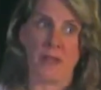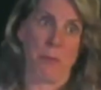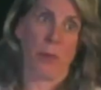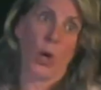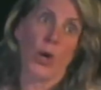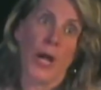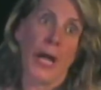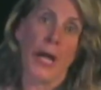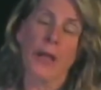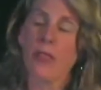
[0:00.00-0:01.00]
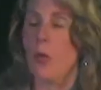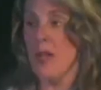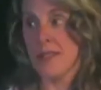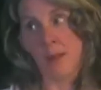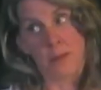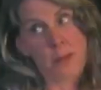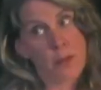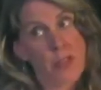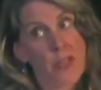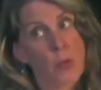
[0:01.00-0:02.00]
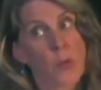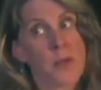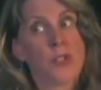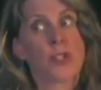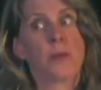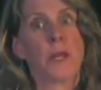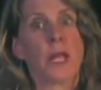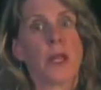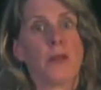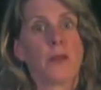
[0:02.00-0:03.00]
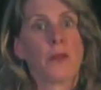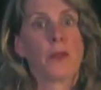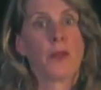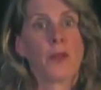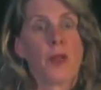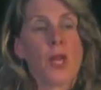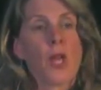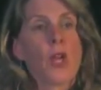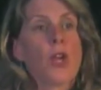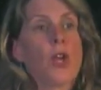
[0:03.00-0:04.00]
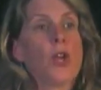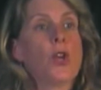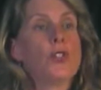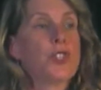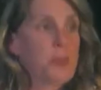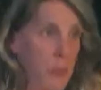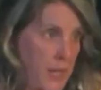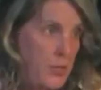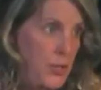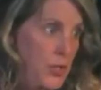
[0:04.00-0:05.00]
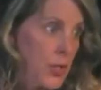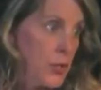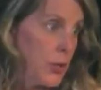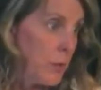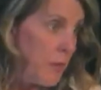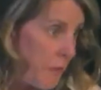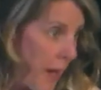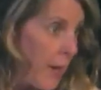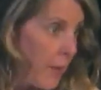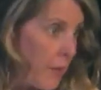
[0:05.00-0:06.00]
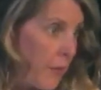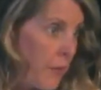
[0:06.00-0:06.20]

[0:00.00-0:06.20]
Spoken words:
and purring the way some people think women should be, she's a bitch and should be fired.